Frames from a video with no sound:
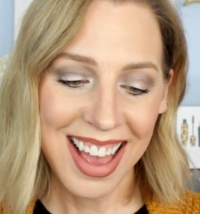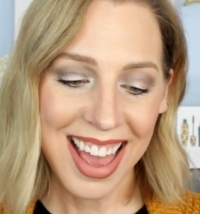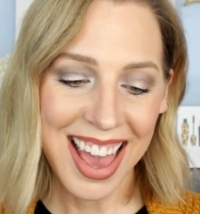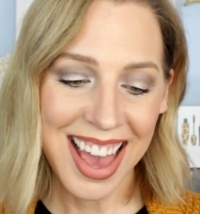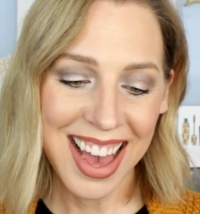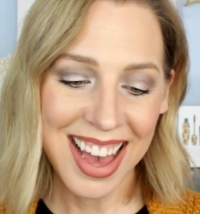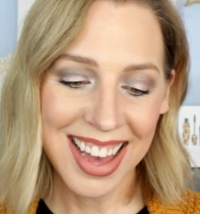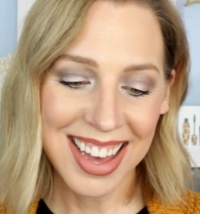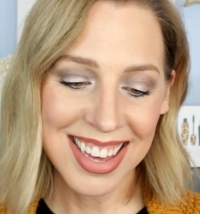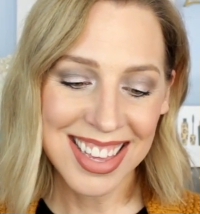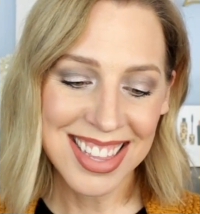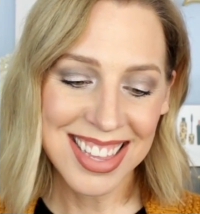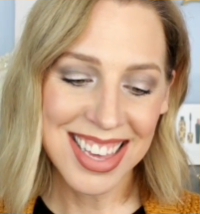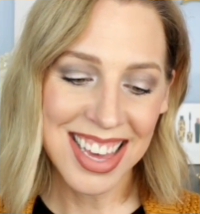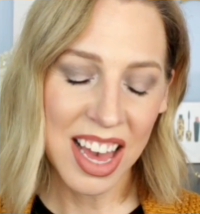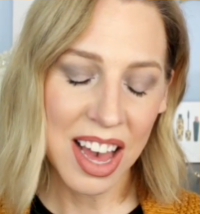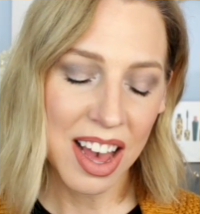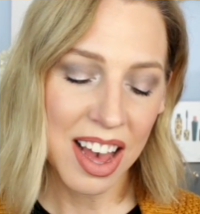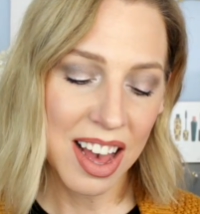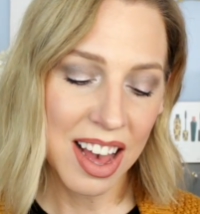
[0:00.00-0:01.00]
And,
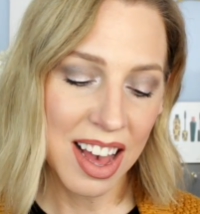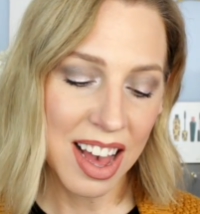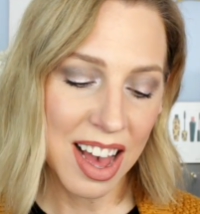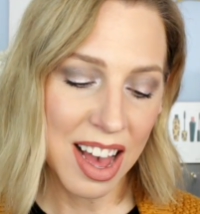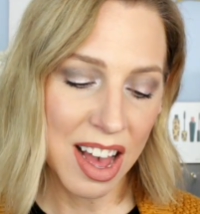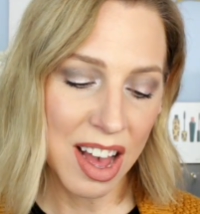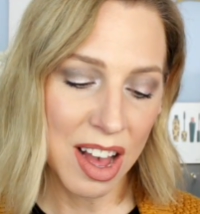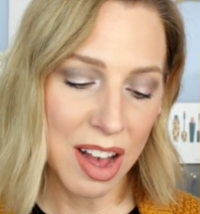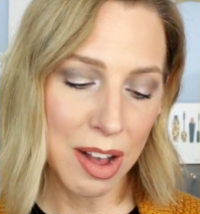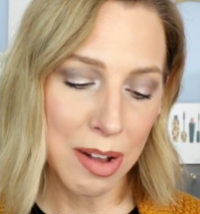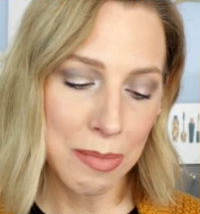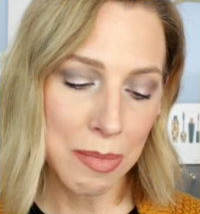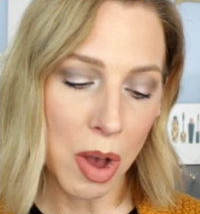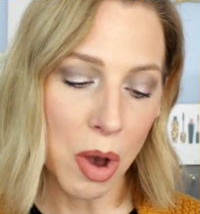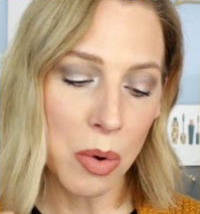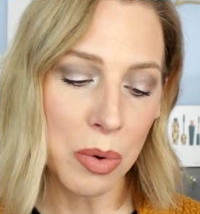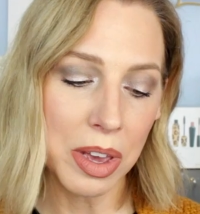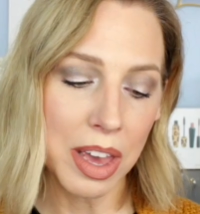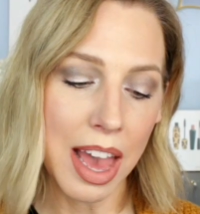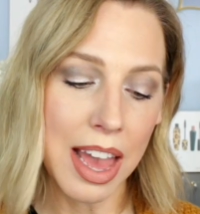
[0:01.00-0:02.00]
um,
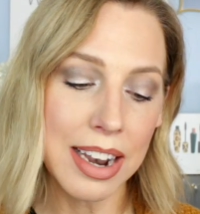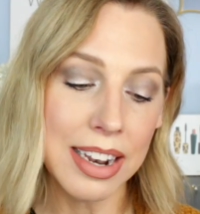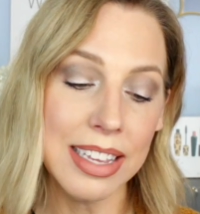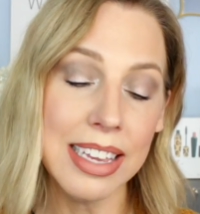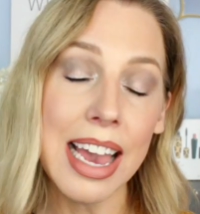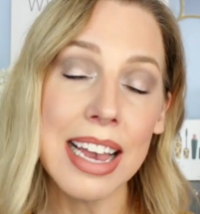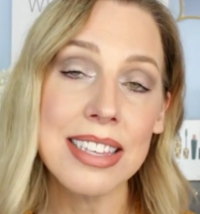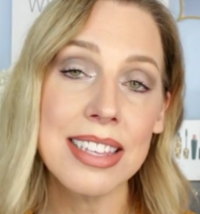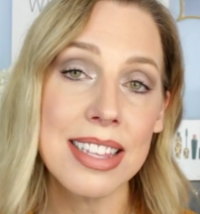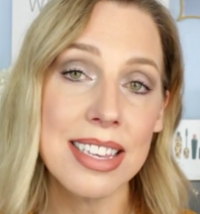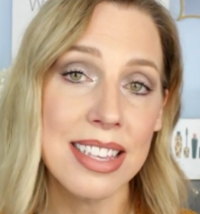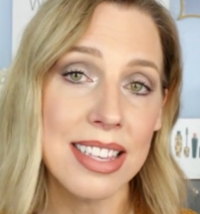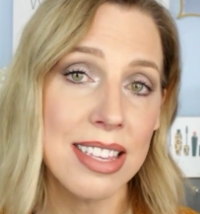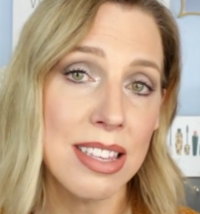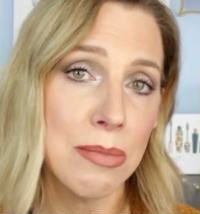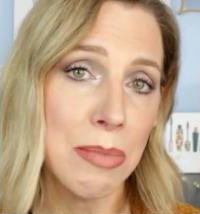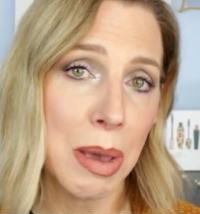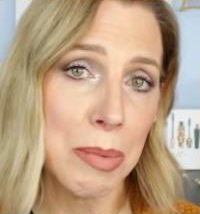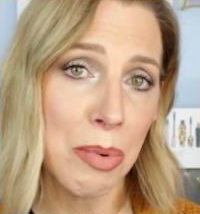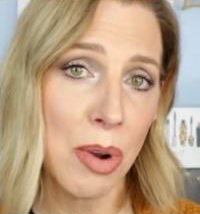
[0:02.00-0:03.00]
oh, and yes, this
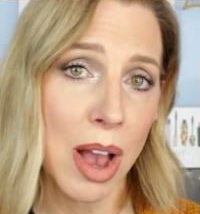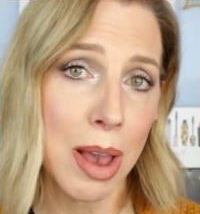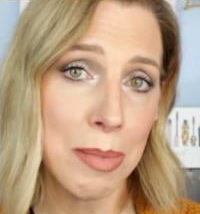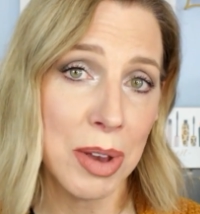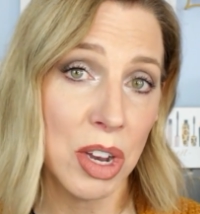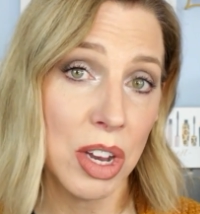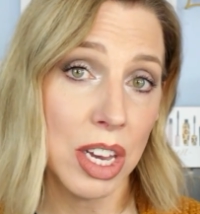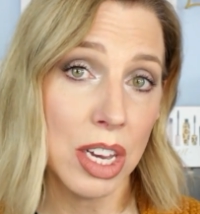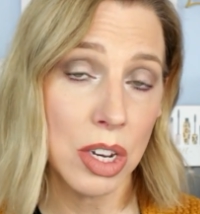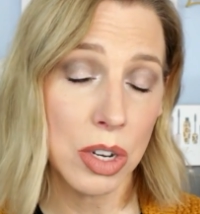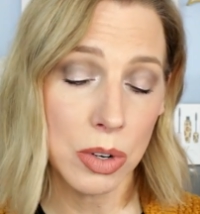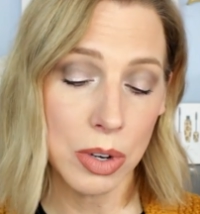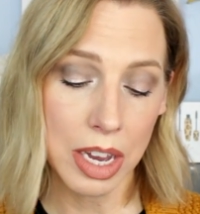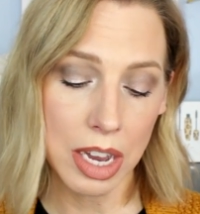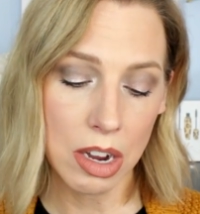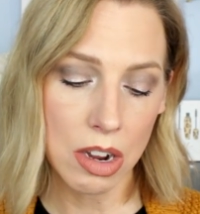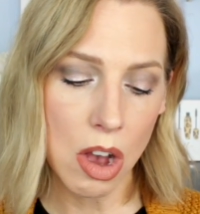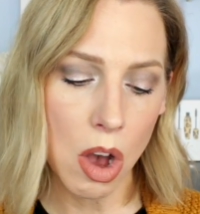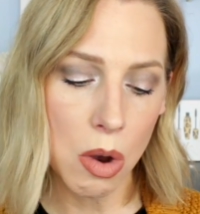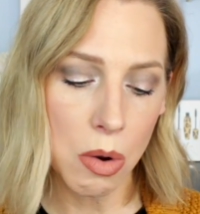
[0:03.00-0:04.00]
is my primary
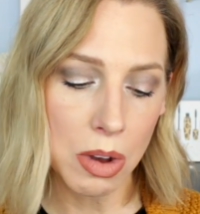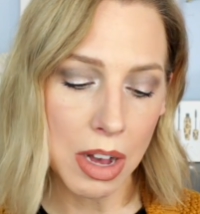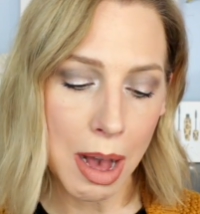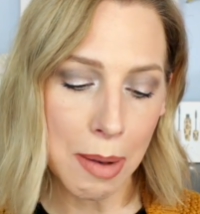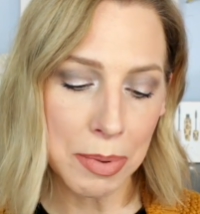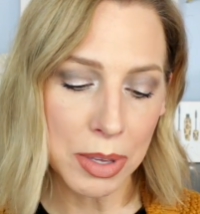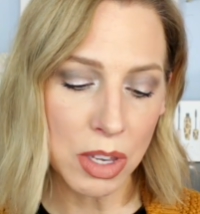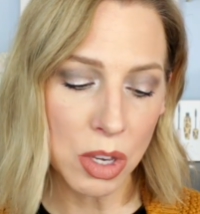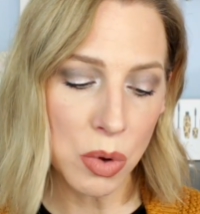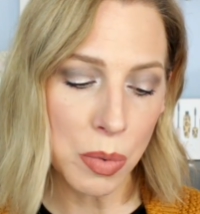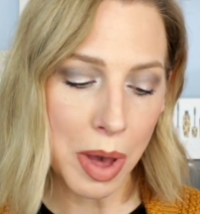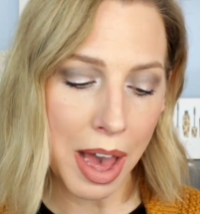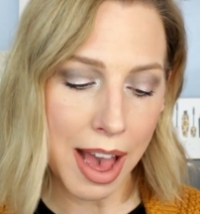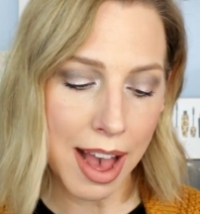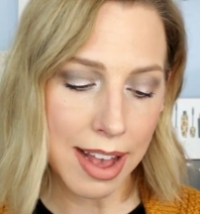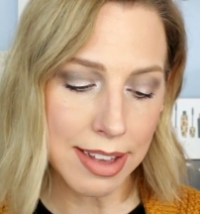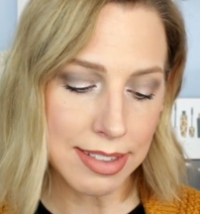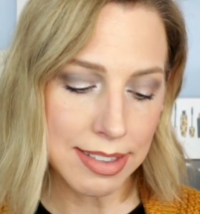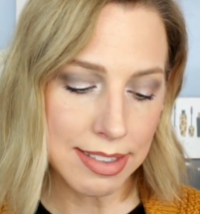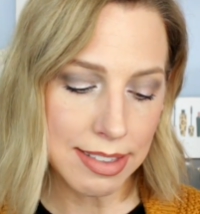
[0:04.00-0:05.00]
career. Oh, a couple of you
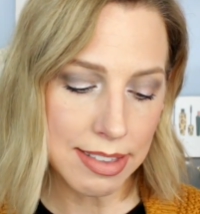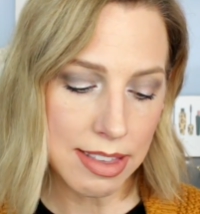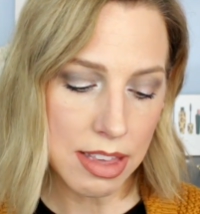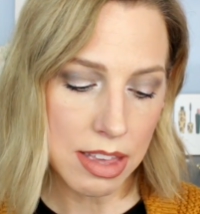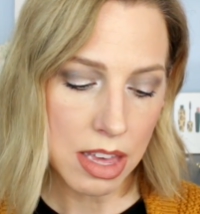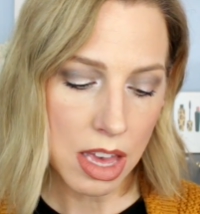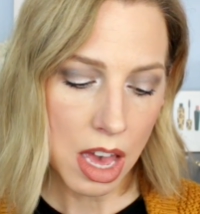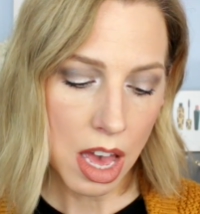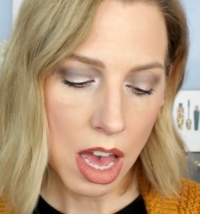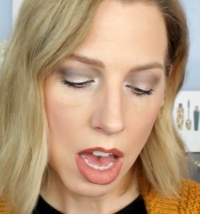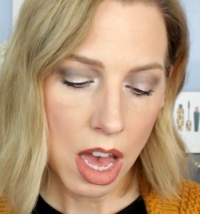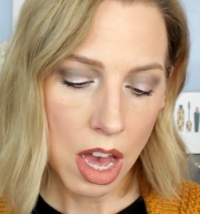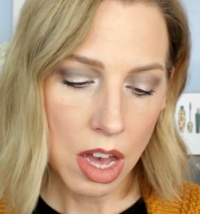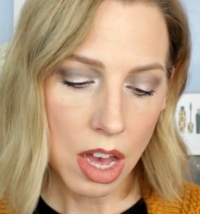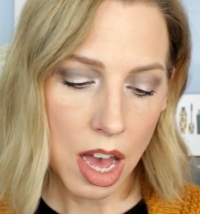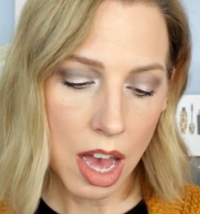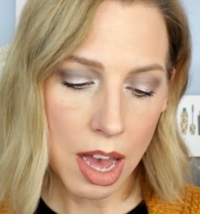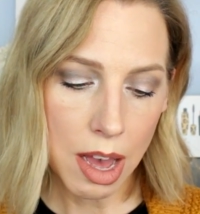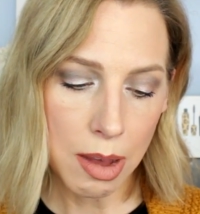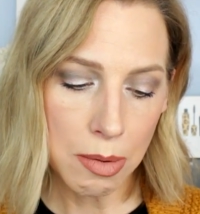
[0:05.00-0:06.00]
asked,
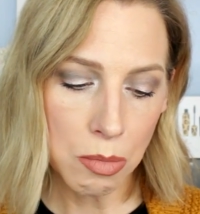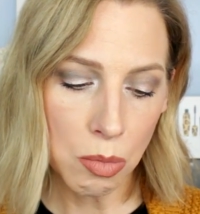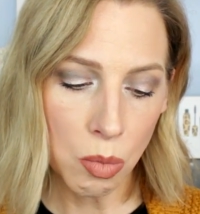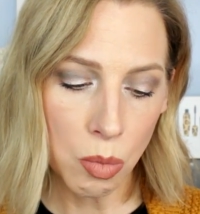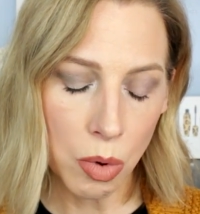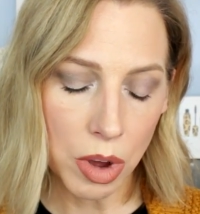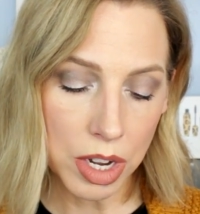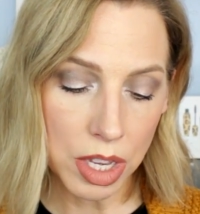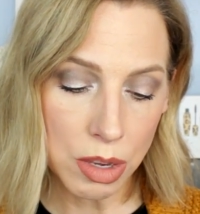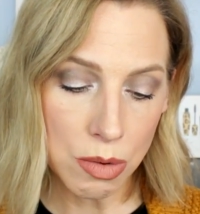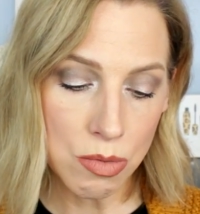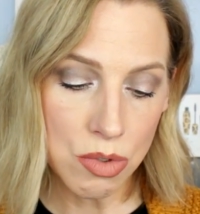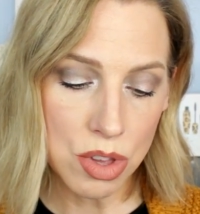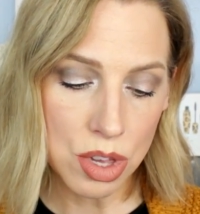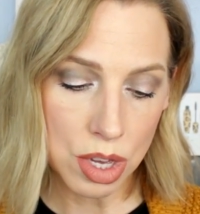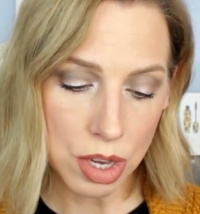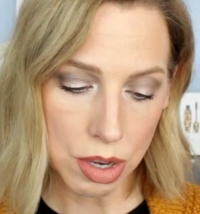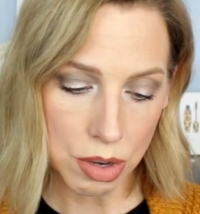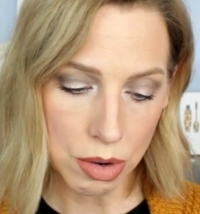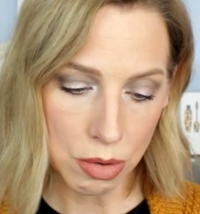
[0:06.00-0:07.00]
um, what do you
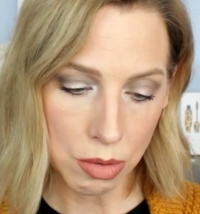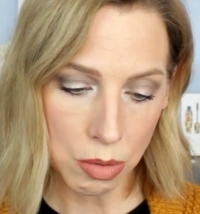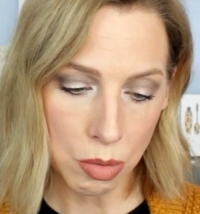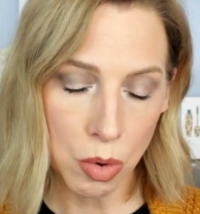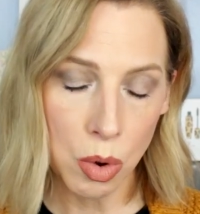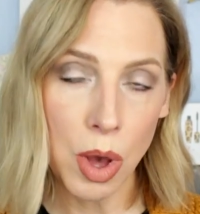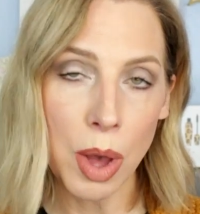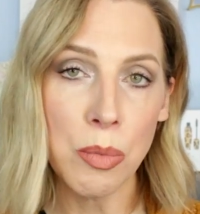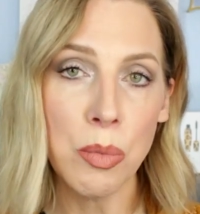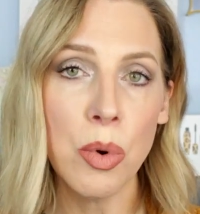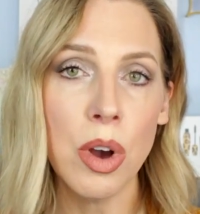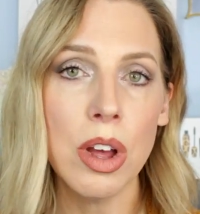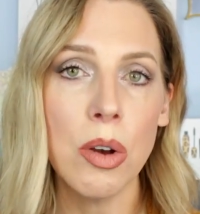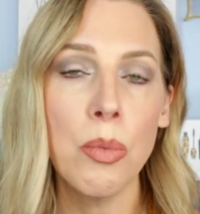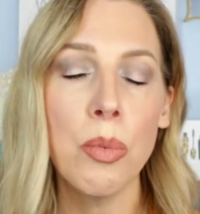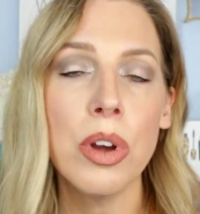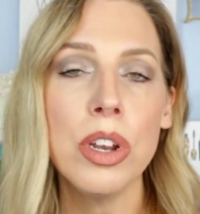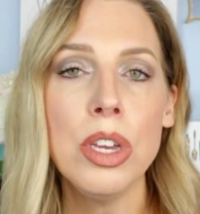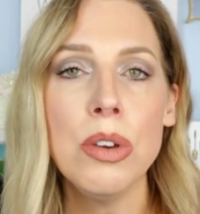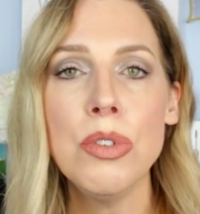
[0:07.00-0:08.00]
do and
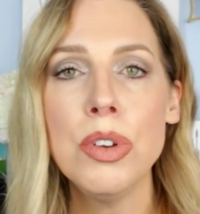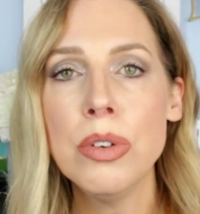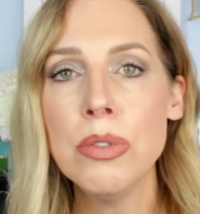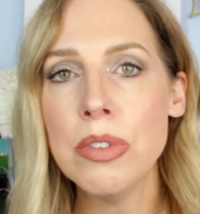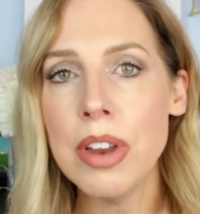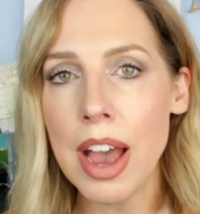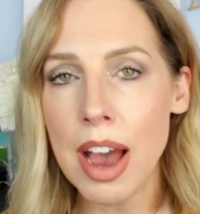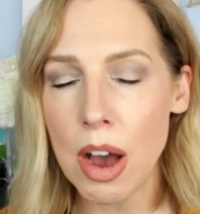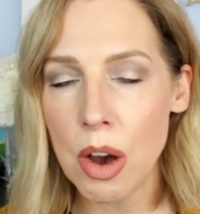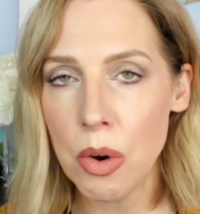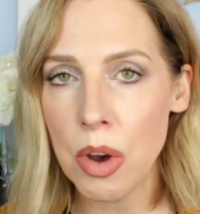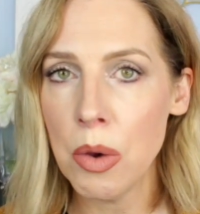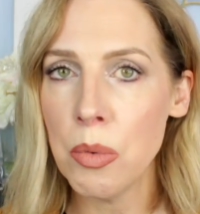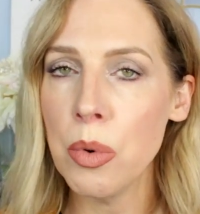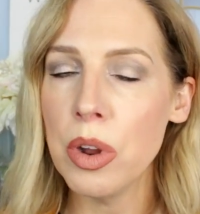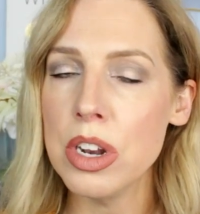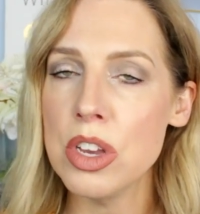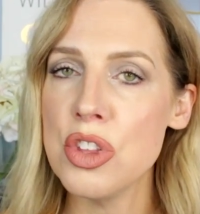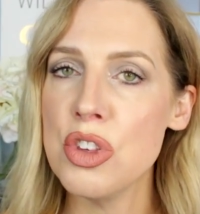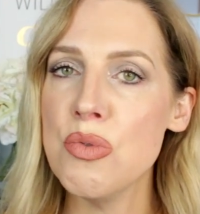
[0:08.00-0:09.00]
what, what do you do now and
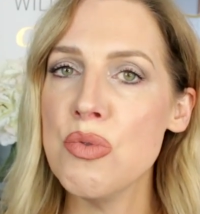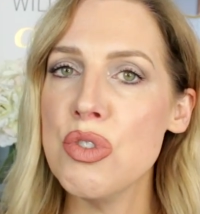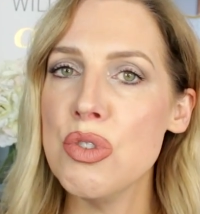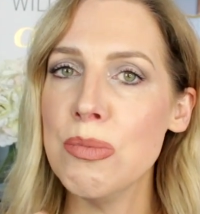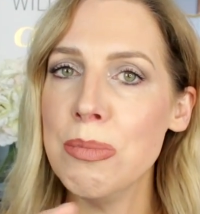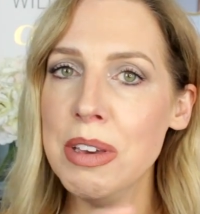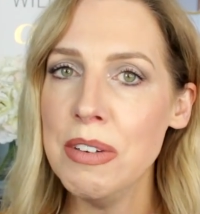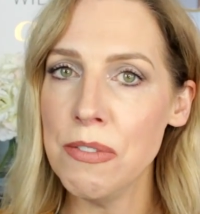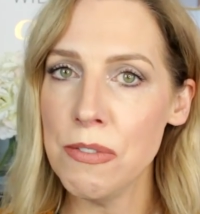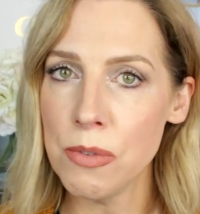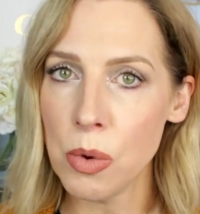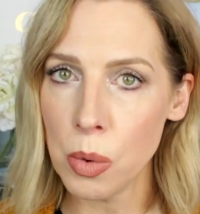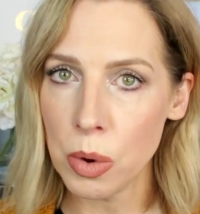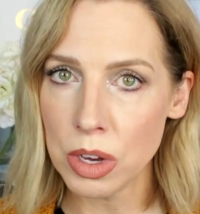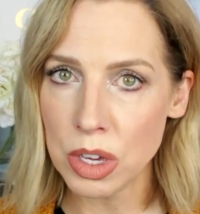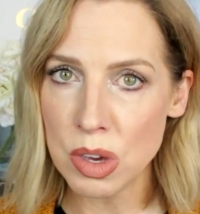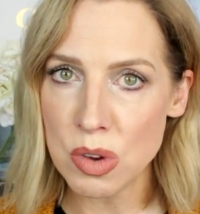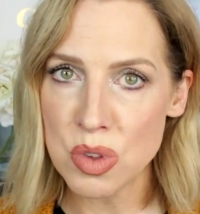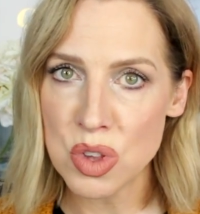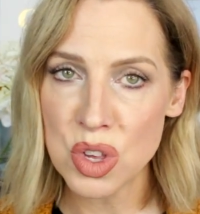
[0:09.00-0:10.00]
what did you do
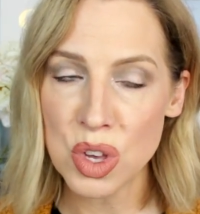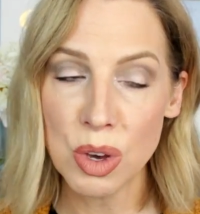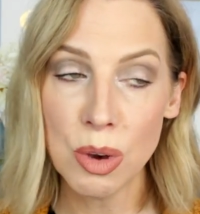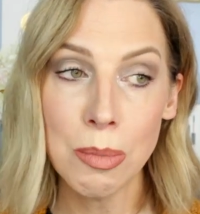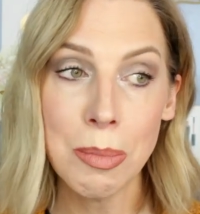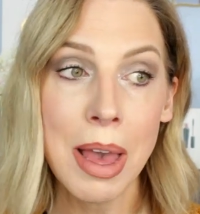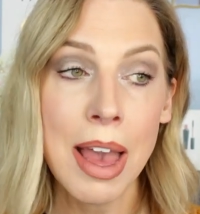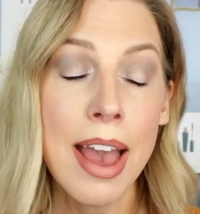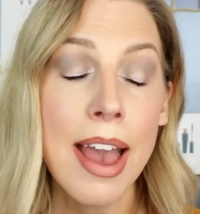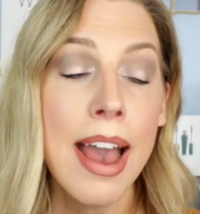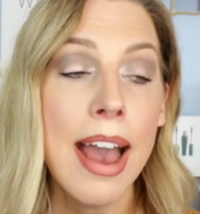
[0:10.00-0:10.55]
before YouTube?